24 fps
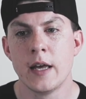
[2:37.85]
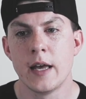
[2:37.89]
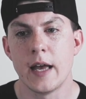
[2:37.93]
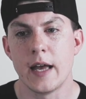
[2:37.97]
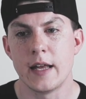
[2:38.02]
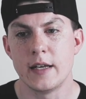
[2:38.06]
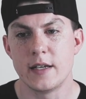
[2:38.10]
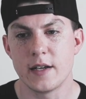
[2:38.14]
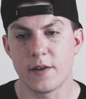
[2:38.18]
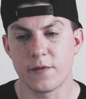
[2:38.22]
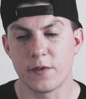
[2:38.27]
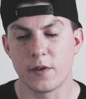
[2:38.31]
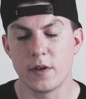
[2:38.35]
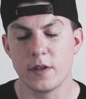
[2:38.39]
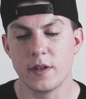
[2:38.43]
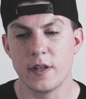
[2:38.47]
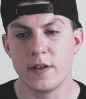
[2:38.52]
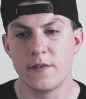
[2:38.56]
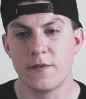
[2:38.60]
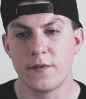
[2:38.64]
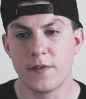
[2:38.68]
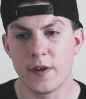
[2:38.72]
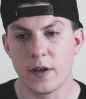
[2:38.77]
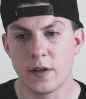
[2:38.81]
and
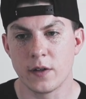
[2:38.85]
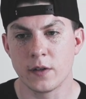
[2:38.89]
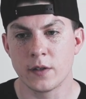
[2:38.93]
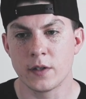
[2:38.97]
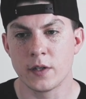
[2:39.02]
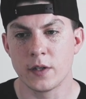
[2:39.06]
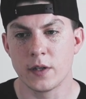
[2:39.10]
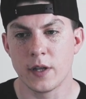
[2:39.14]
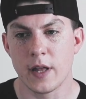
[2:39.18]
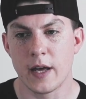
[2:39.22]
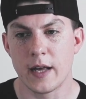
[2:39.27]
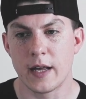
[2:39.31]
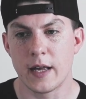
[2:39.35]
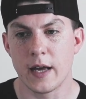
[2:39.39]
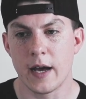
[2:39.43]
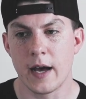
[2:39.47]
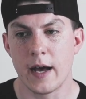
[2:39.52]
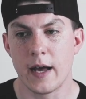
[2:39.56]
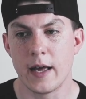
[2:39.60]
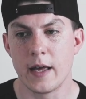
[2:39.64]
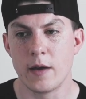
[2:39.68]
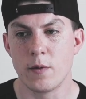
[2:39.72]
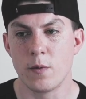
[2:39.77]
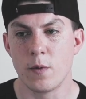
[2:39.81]
definitely felt like
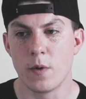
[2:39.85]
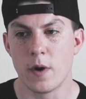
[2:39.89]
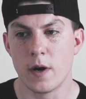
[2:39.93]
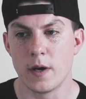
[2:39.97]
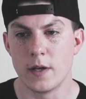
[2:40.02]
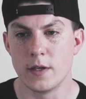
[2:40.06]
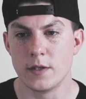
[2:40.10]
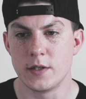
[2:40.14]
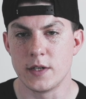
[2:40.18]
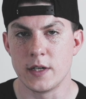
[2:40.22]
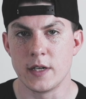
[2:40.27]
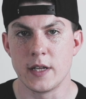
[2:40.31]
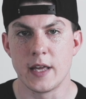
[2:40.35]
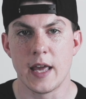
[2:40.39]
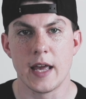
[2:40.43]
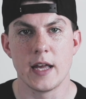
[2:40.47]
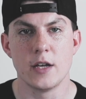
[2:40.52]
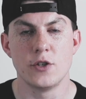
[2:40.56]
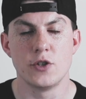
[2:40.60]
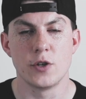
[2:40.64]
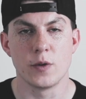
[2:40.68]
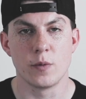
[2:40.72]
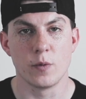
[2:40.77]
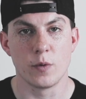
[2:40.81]
I was
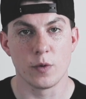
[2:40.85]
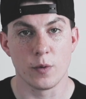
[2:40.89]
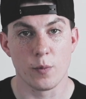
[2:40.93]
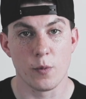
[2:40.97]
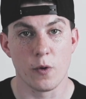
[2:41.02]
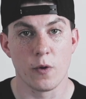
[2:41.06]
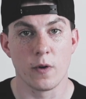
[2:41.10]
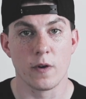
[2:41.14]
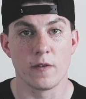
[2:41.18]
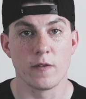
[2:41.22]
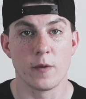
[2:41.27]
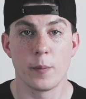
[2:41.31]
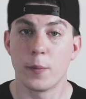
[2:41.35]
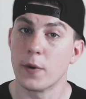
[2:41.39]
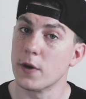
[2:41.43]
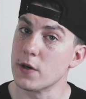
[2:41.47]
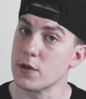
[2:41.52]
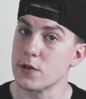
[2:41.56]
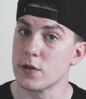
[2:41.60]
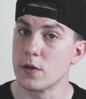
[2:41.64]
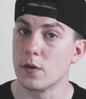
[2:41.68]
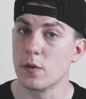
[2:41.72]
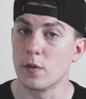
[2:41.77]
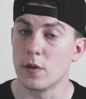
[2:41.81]
engaging with more of a
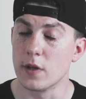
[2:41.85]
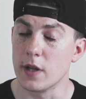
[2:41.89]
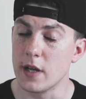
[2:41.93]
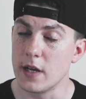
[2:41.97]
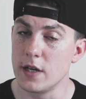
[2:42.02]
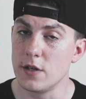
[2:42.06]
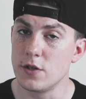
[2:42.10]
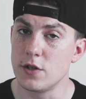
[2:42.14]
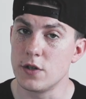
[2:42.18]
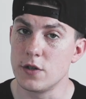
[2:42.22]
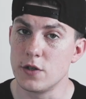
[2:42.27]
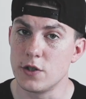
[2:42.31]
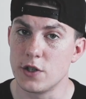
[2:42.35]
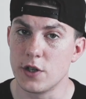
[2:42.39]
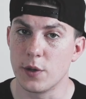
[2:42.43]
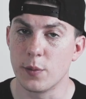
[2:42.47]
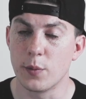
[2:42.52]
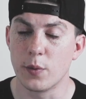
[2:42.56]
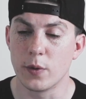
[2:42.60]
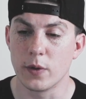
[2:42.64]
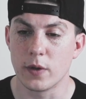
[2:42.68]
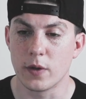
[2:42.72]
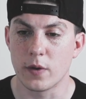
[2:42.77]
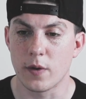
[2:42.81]
personal
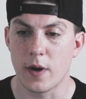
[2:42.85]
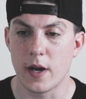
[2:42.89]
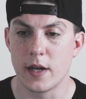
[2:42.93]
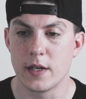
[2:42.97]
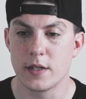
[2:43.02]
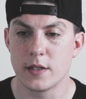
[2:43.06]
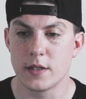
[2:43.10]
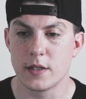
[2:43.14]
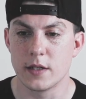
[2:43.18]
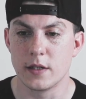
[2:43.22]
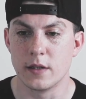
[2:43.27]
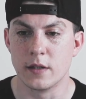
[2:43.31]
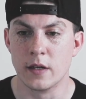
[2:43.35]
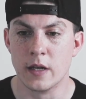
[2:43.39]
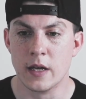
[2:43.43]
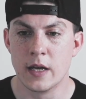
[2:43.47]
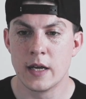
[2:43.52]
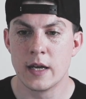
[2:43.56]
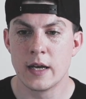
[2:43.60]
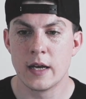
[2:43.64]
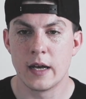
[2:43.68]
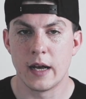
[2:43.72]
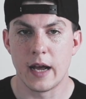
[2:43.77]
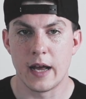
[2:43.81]
relationship with Christ, and
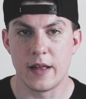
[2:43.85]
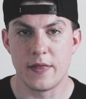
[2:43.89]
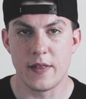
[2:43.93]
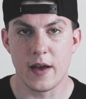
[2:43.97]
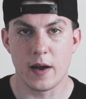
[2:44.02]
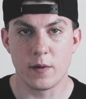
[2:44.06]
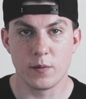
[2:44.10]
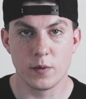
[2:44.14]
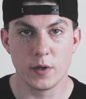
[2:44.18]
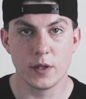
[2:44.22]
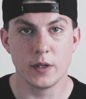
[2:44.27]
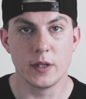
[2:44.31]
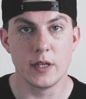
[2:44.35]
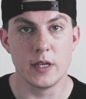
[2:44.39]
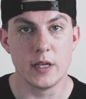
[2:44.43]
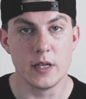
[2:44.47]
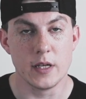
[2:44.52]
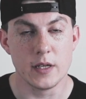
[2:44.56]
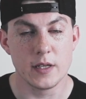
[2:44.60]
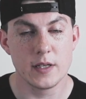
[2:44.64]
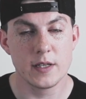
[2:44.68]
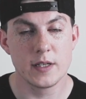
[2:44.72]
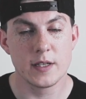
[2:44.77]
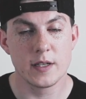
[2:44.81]
that
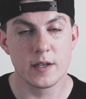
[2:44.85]
really,